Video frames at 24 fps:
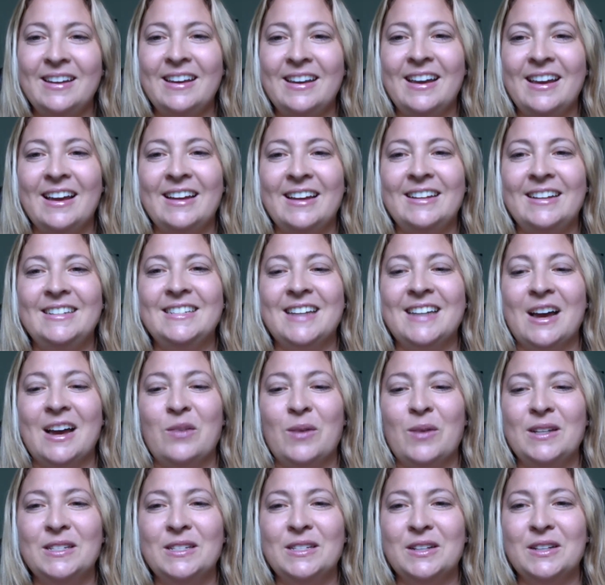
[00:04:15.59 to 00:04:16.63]
And I
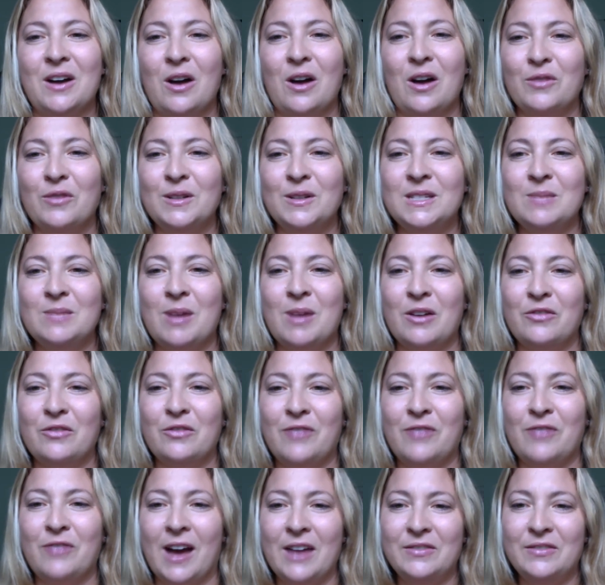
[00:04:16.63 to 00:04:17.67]
went to conference about
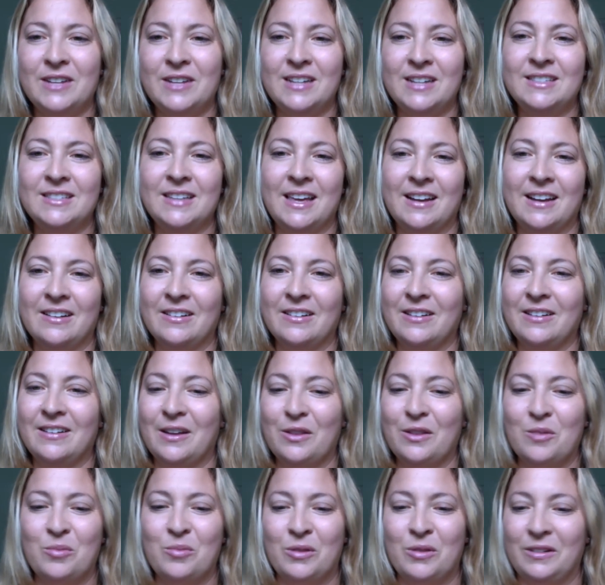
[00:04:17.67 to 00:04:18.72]
five days later.
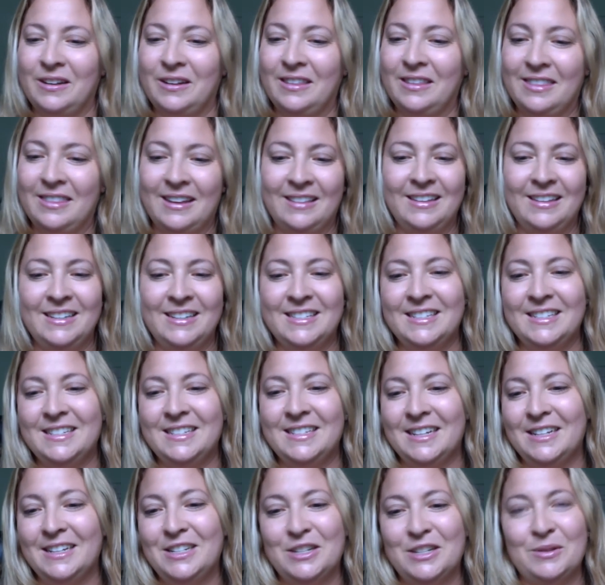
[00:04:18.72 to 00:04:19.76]
Another brilliant thing Lisa
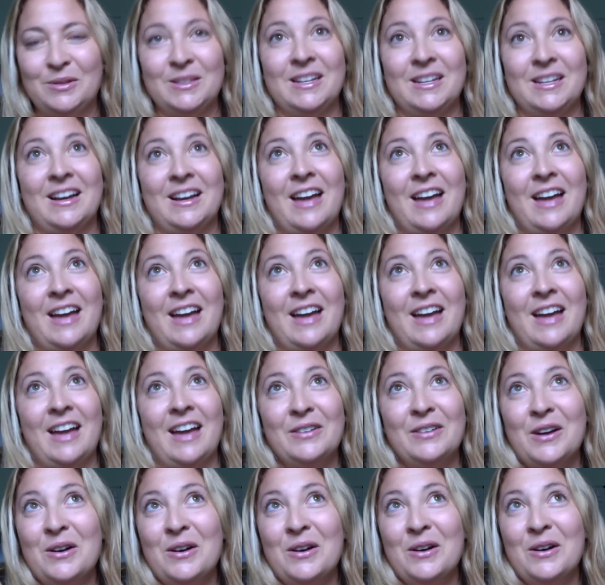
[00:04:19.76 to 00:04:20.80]
did. She was like, I don't
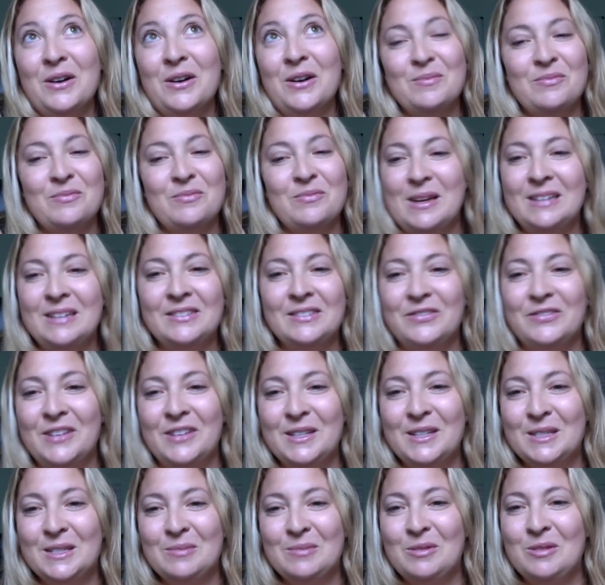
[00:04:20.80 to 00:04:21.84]
know if it's even
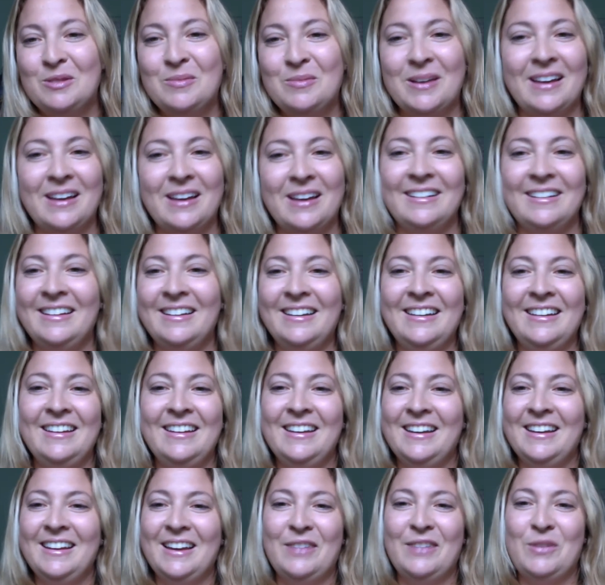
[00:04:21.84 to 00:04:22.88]
feasible, but
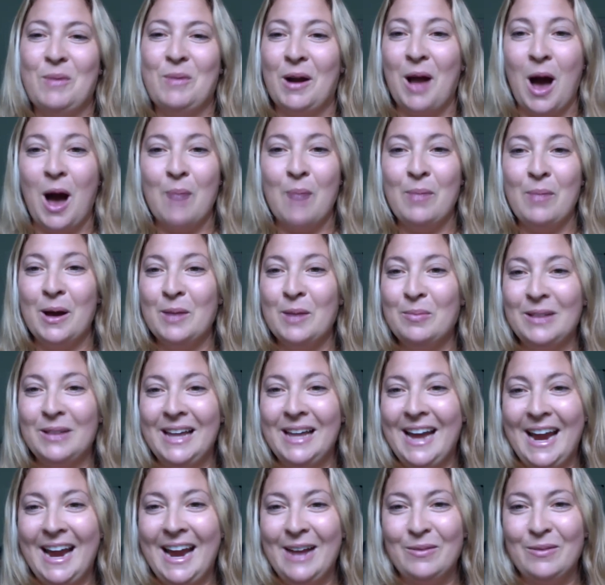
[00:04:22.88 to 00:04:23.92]
if you want to hop on a
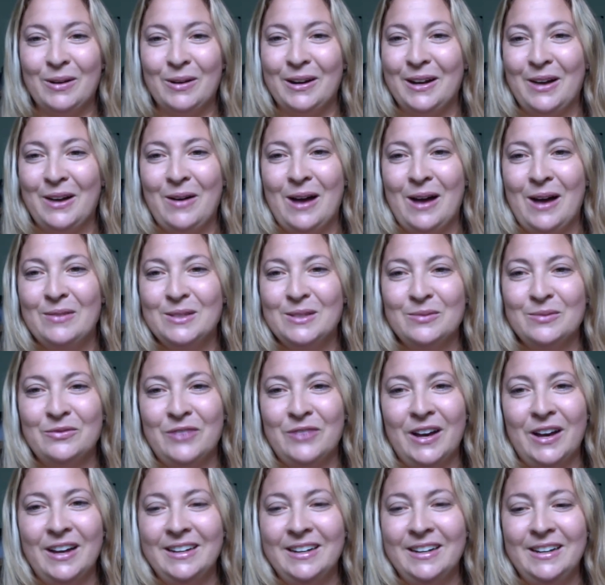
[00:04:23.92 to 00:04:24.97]
plane, we're going to go have some
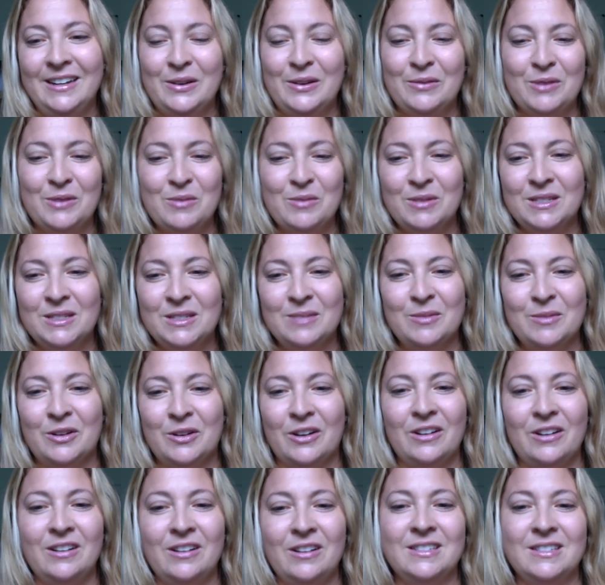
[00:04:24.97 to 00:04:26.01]
fun and you can room with some
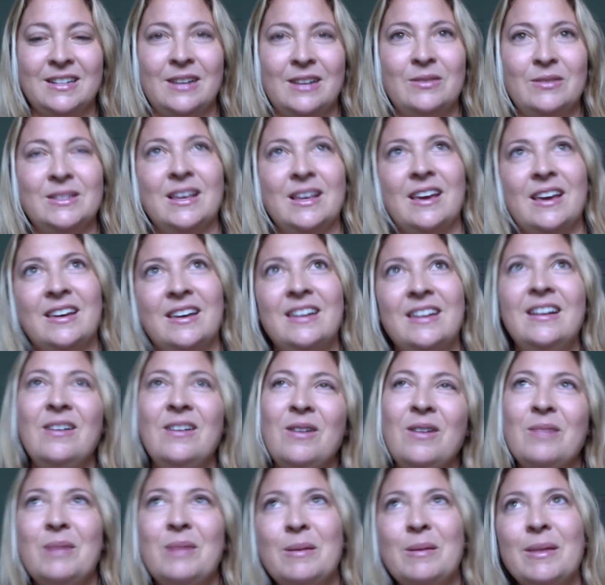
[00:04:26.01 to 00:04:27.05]
girls. And I was like, you know
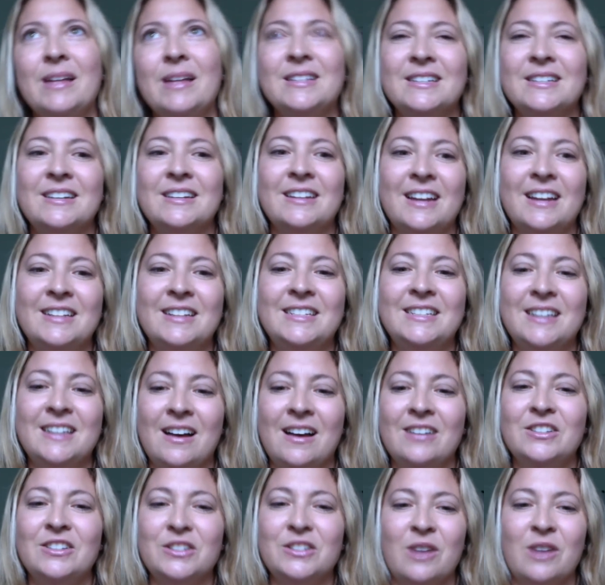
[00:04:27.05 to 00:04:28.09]
what? Maybe that's a good idea. I'll
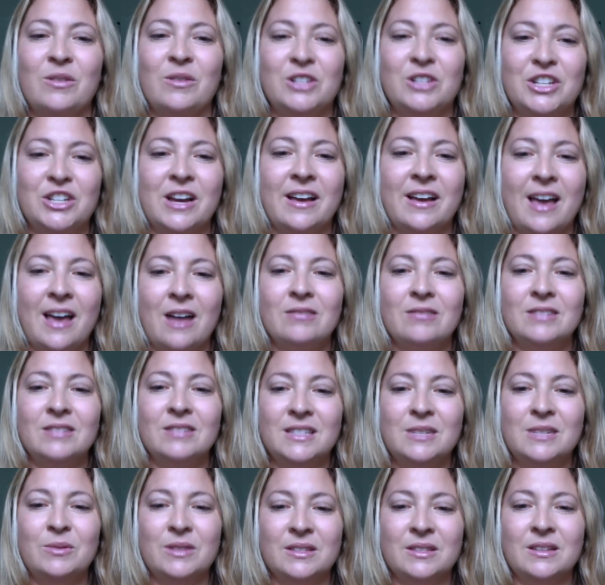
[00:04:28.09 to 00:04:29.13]
just go and check out and
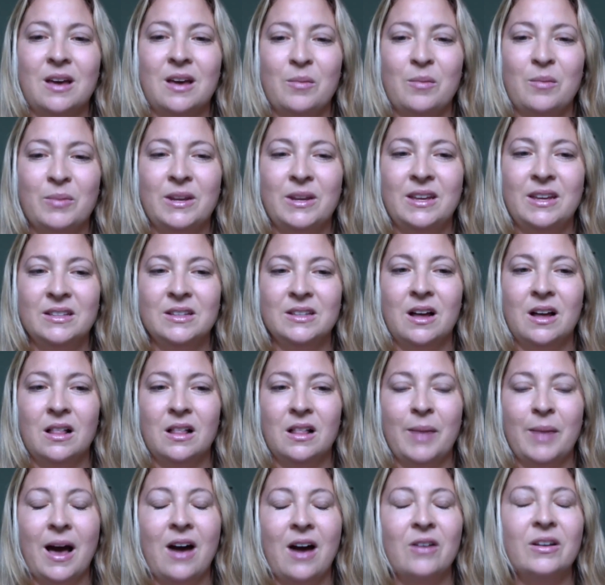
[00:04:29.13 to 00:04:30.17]
see what this company is all
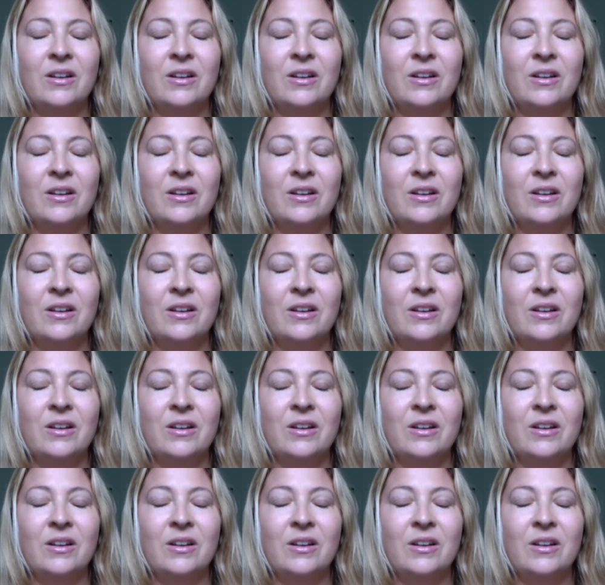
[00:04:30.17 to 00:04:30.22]
about.